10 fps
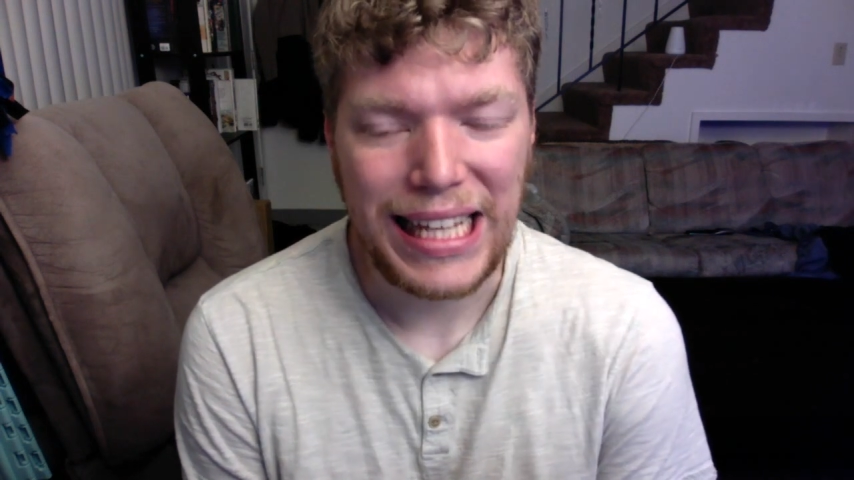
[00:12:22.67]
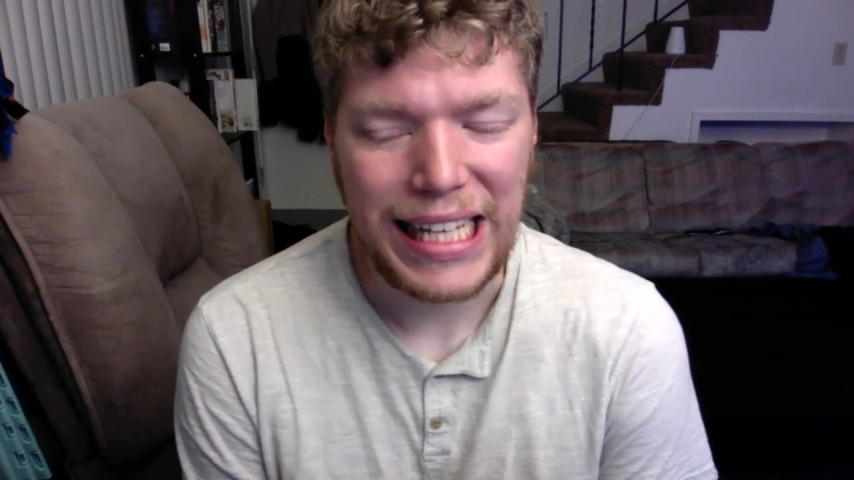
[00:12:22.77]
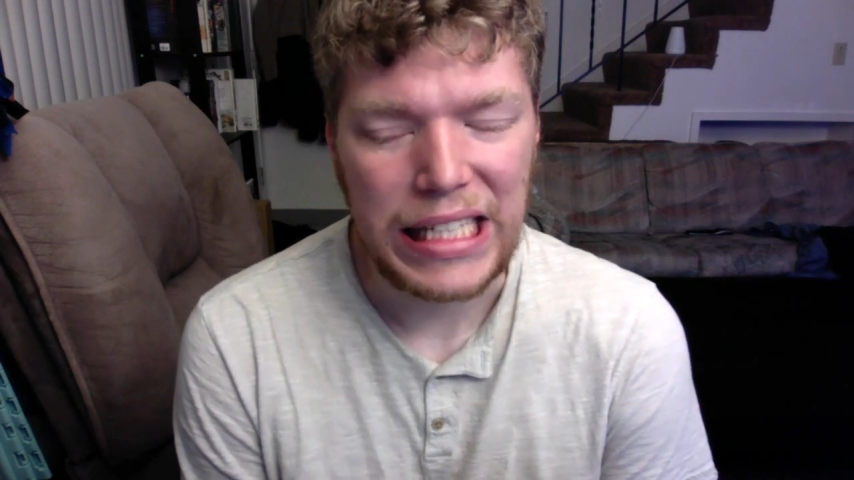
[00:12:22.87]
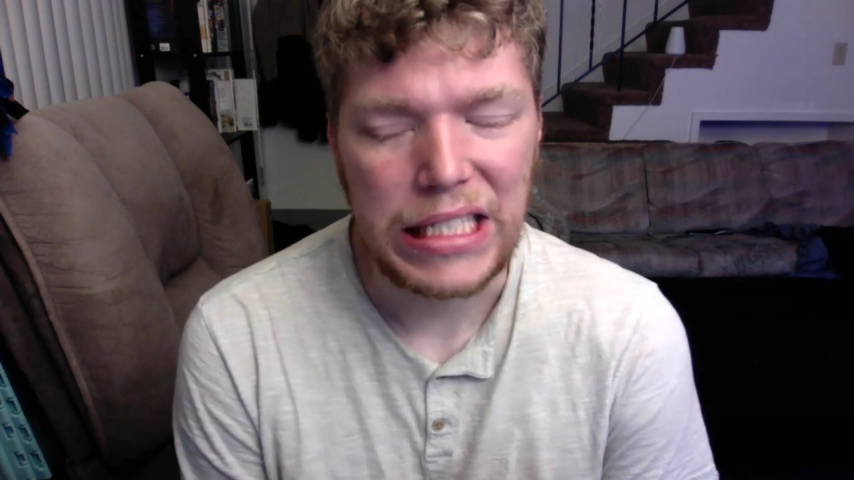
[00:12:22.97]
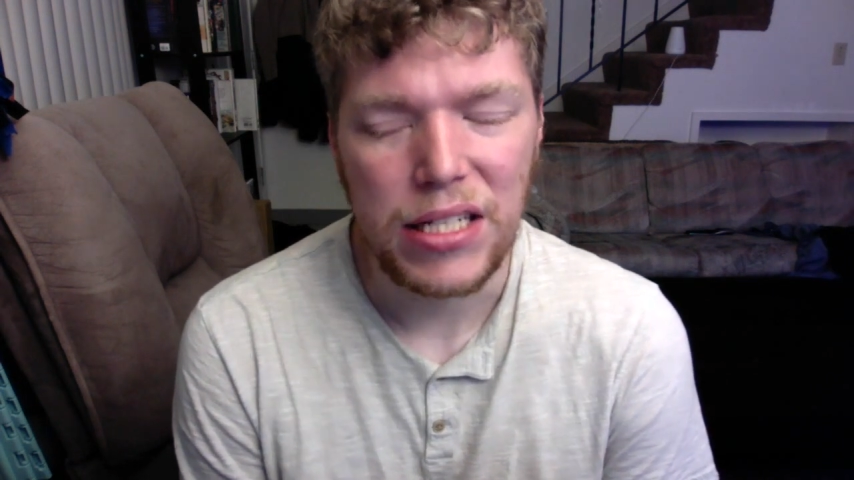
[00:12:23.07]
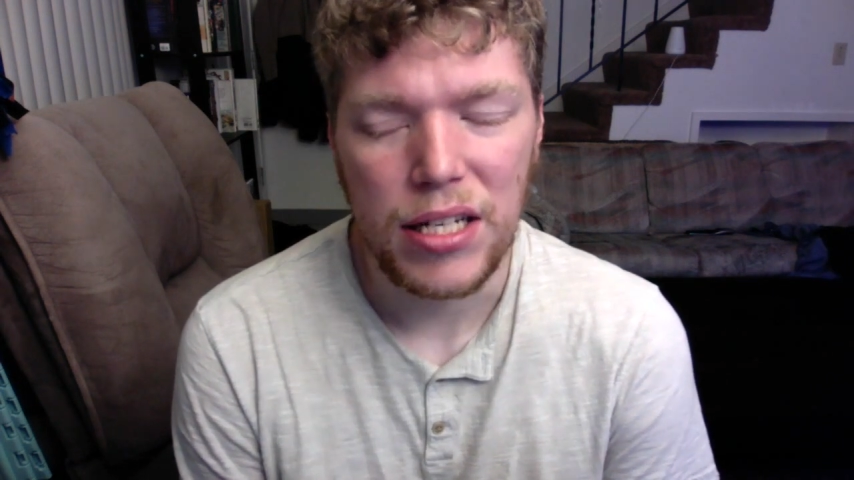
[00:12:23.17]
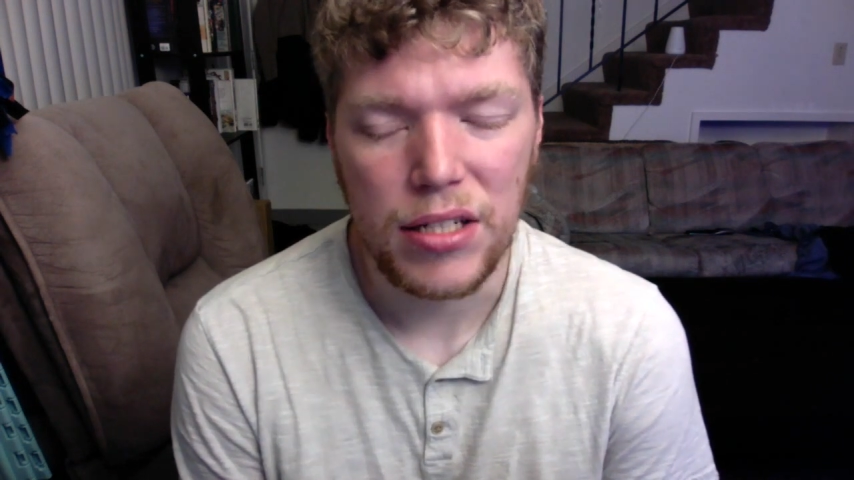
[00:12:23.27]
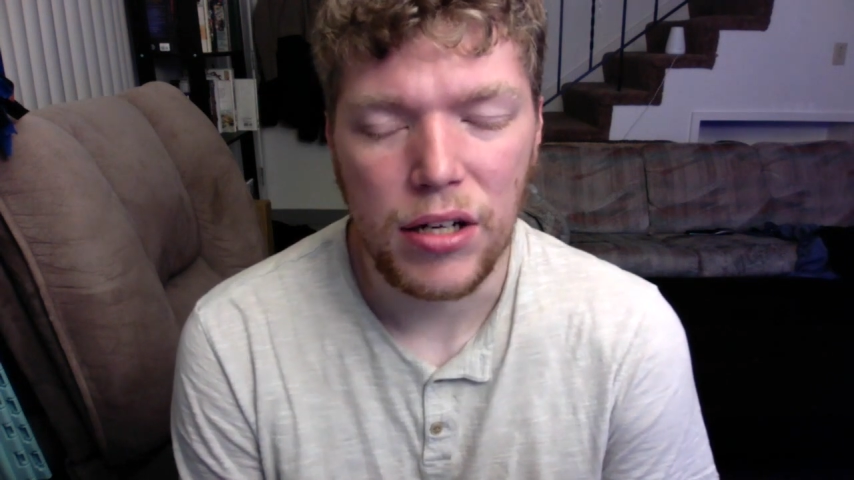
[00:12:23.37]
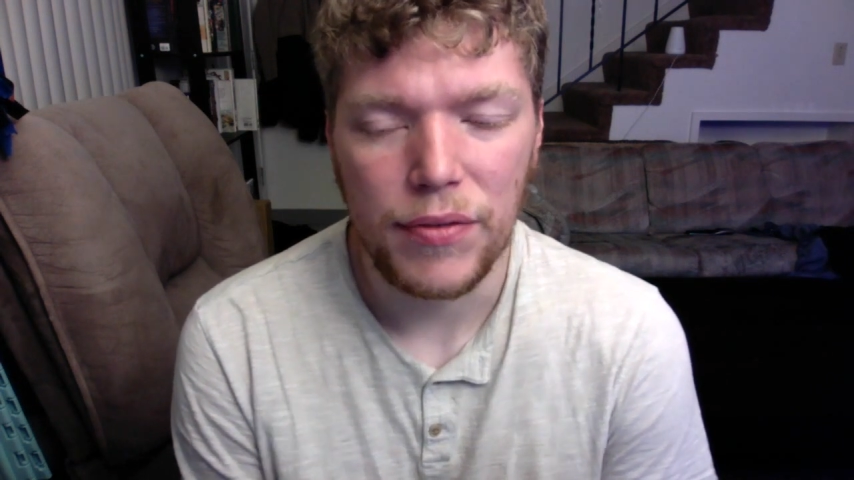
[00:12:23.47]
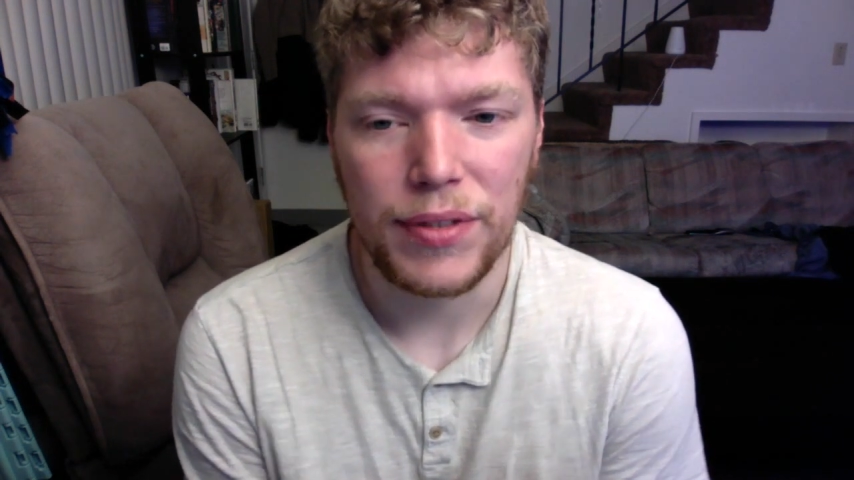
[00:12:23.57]
as
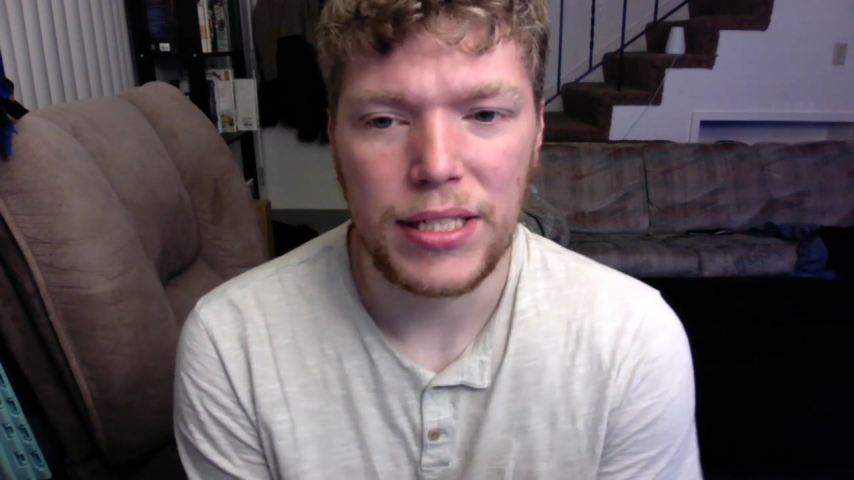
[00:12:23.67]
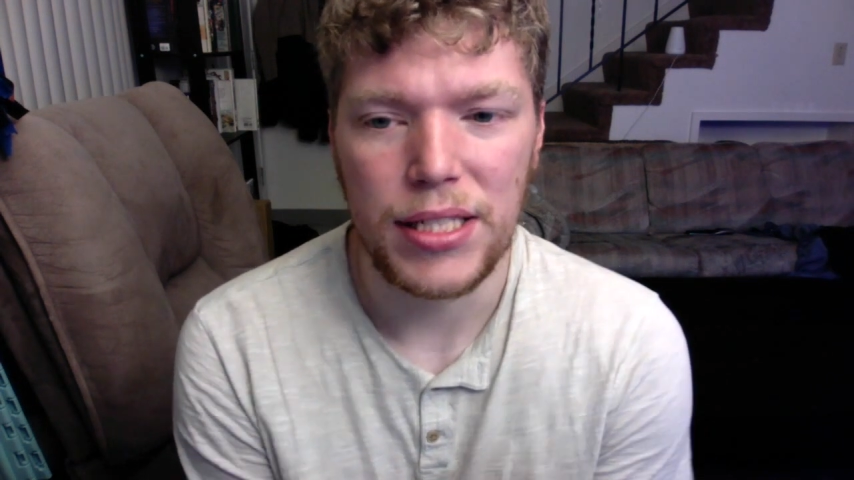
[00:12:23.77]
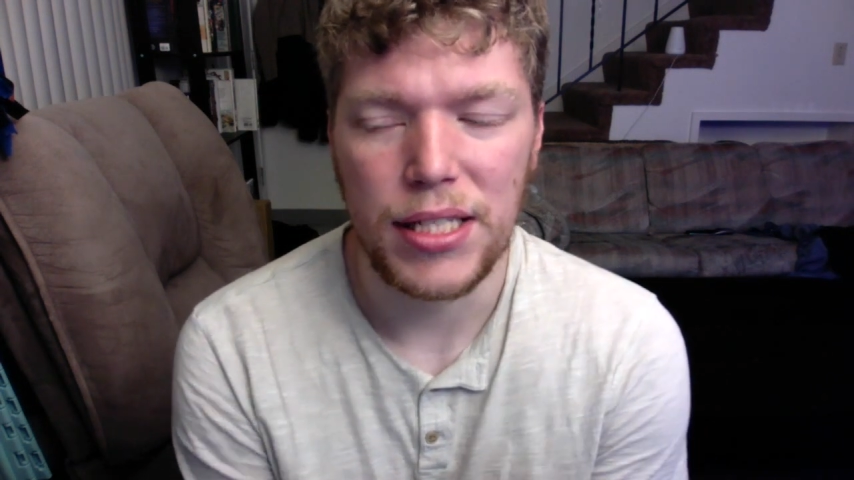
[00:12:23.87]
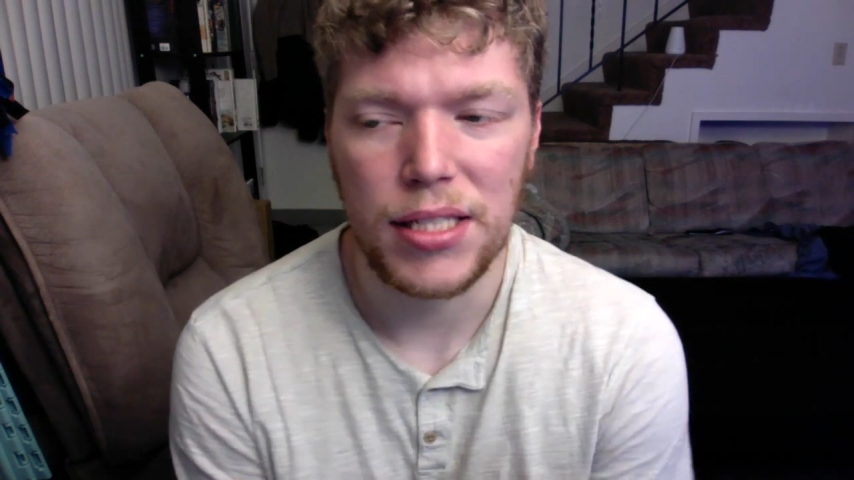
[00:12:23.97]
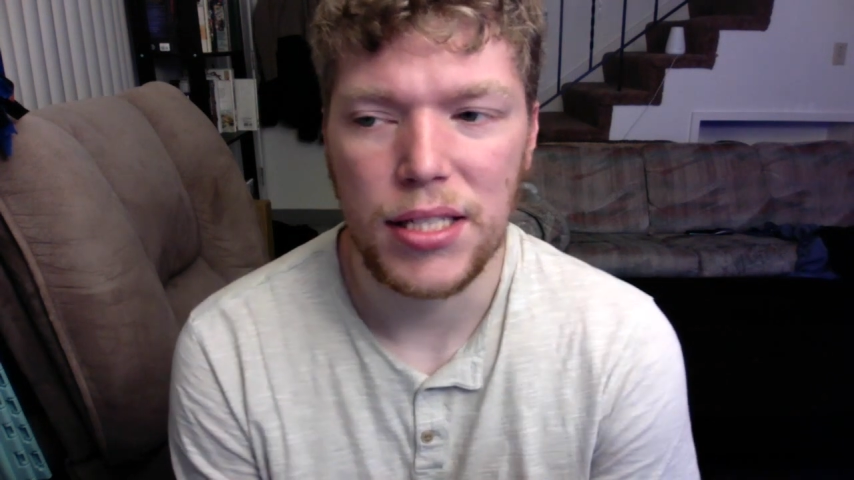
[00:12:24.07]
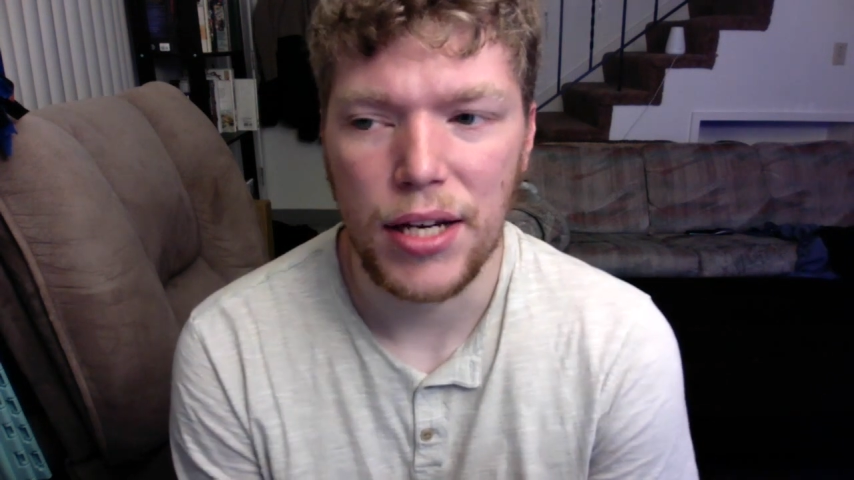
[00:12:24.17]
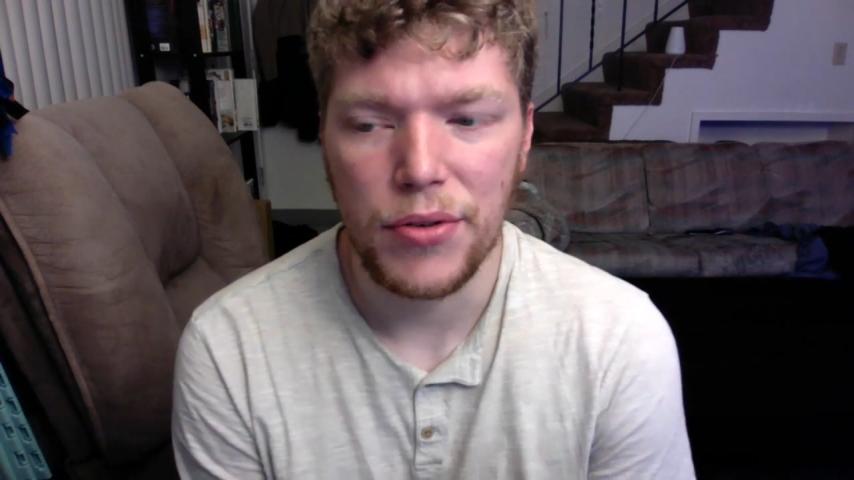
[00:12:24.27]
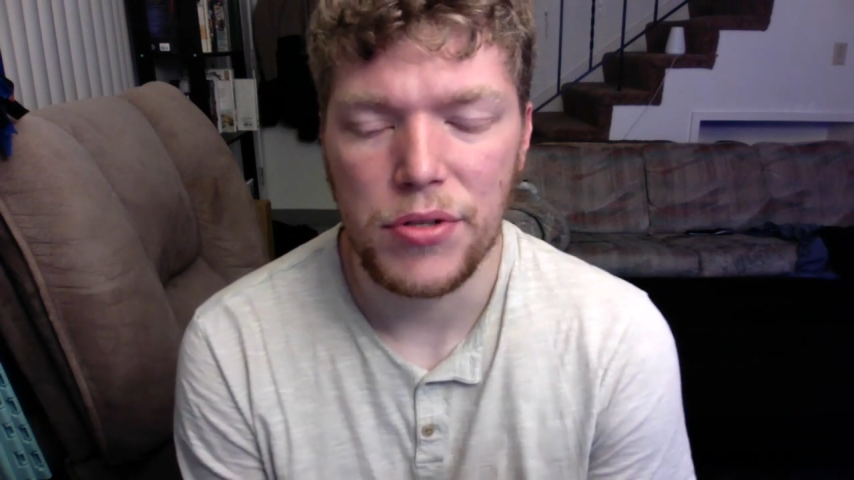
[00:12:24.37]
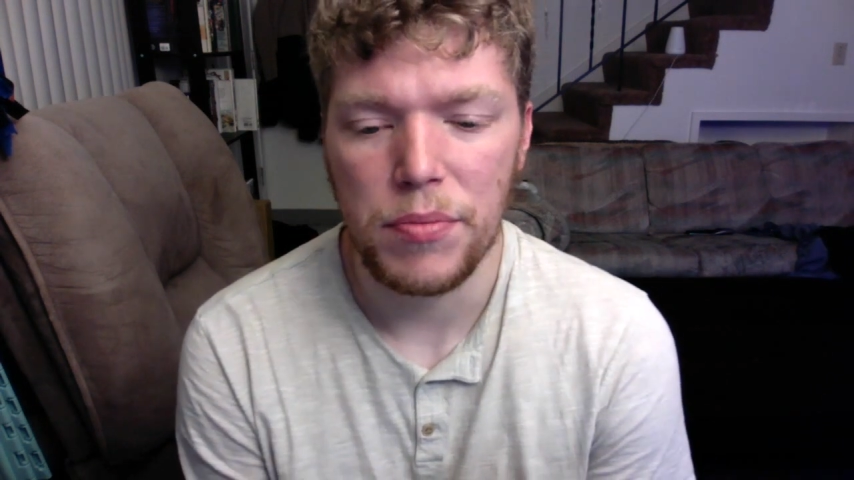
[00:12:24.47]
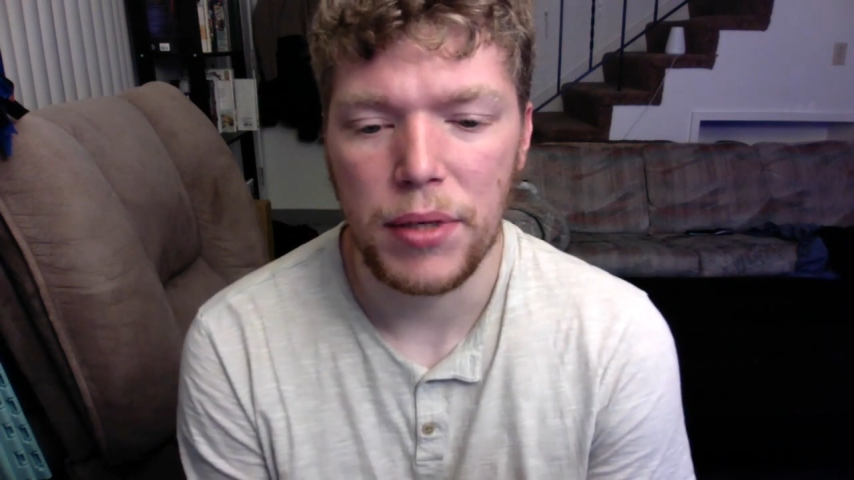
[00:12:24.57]
awful as that
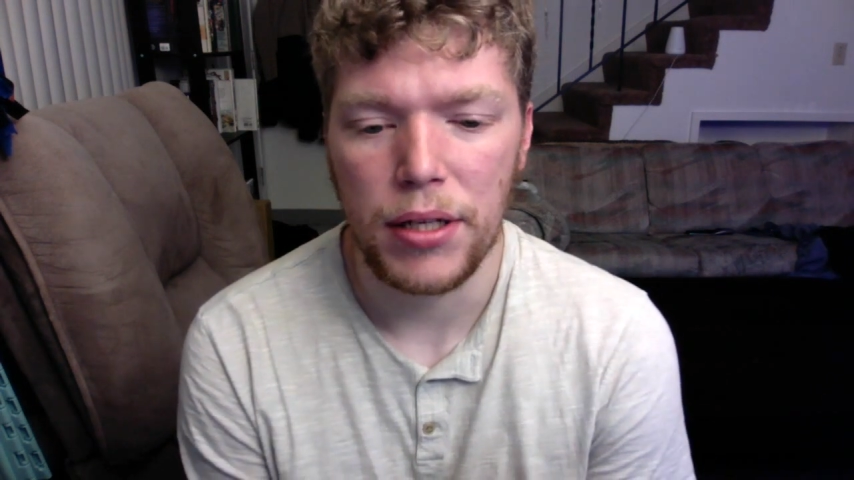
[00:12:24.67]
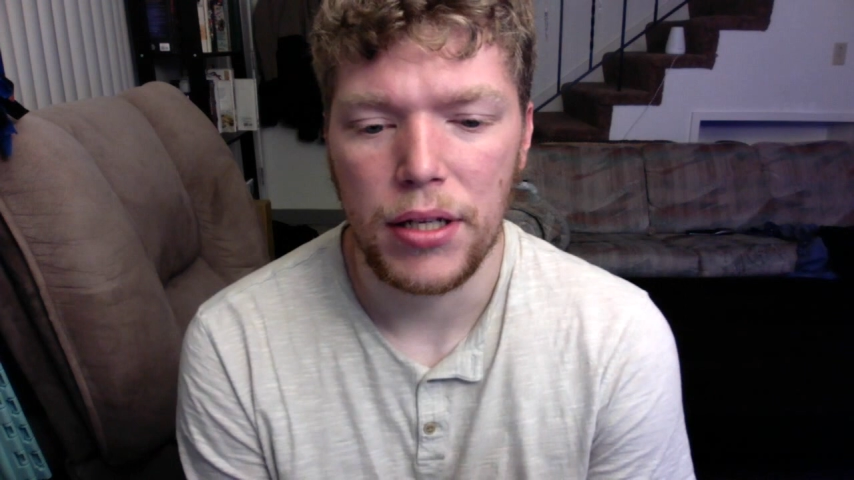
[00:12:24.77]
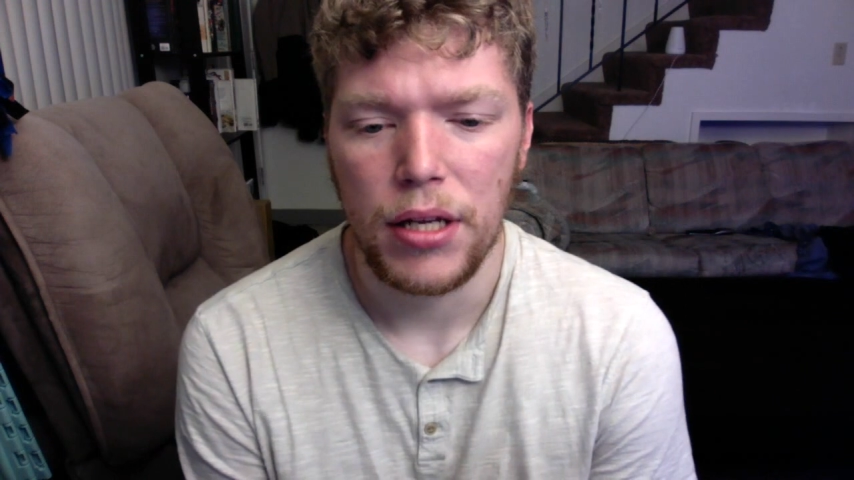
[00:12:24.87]
sounds. But